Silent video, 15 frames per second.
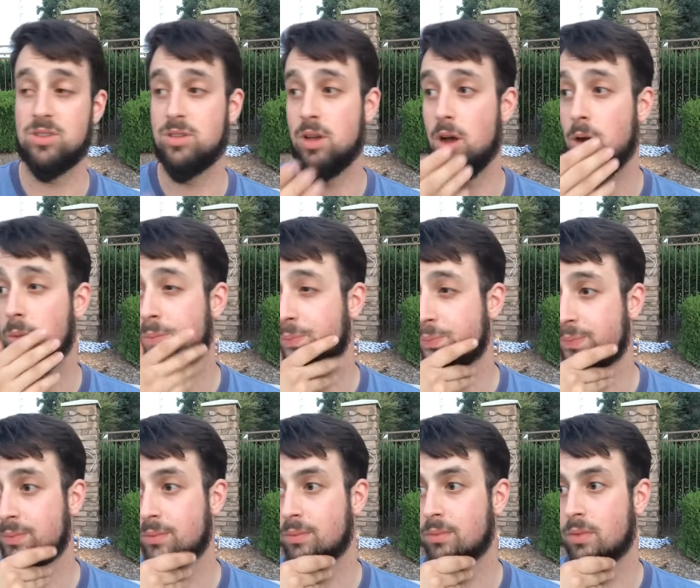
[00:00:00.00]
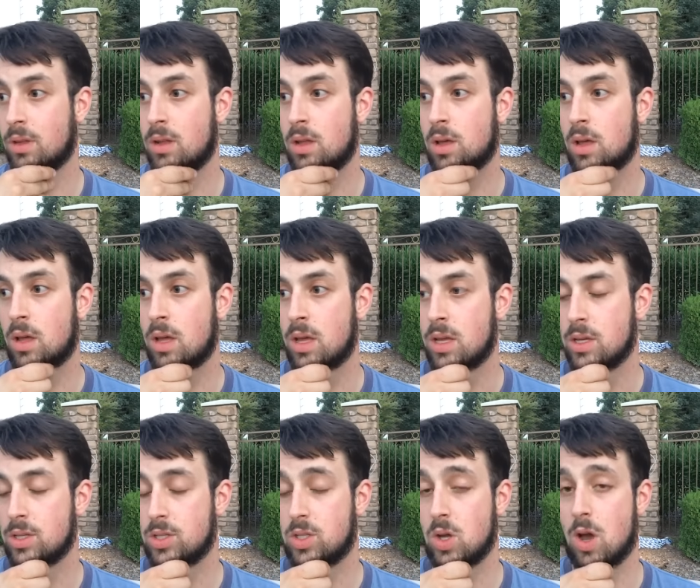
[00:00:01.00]
so
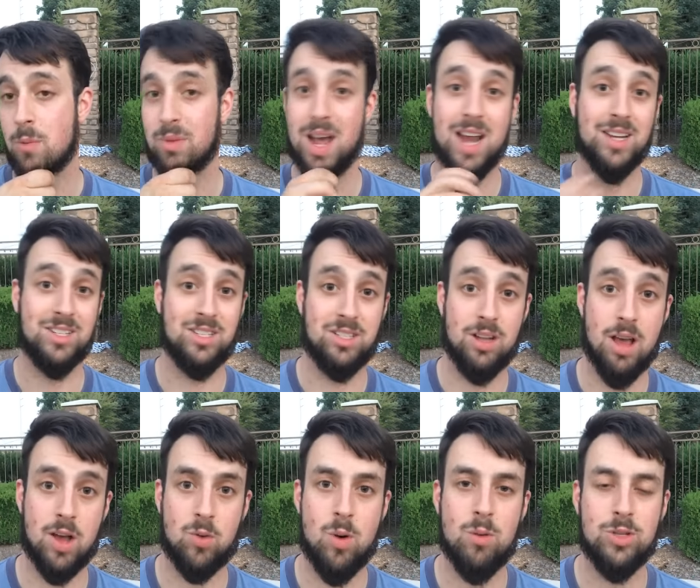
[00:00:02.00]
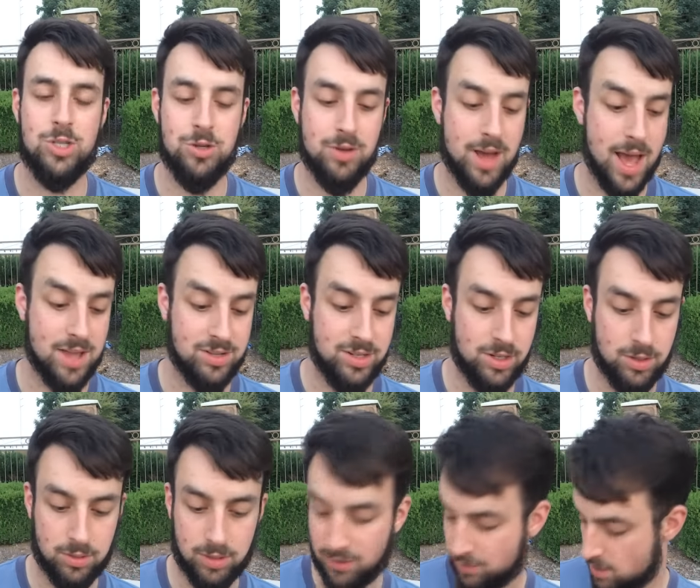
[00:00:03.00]
so I'm kind of stuck. What would you guys
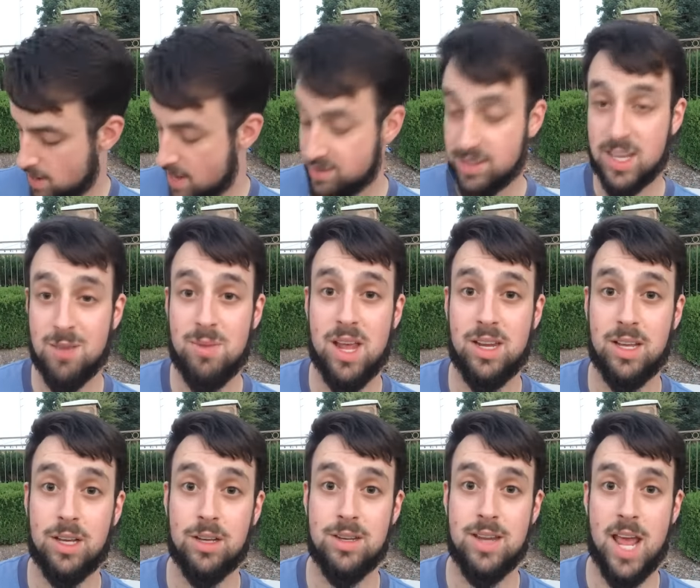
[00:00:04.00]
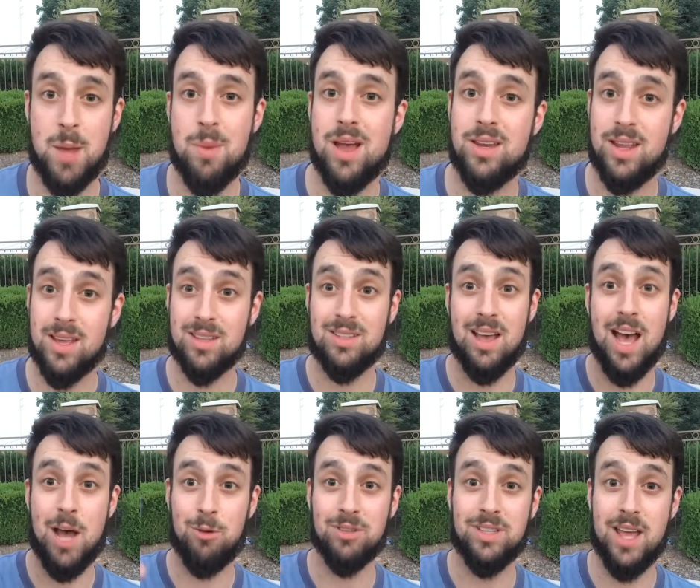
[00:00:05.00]
do? If you guys can give me any good name ideas,
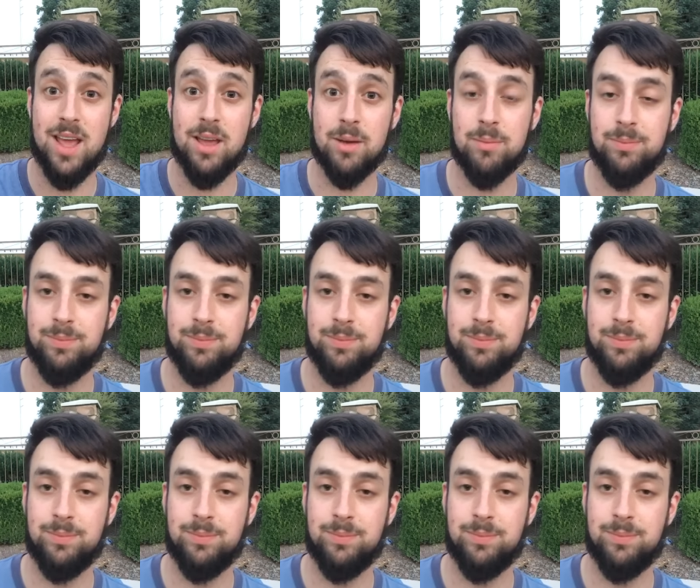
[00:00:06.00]
I will take them.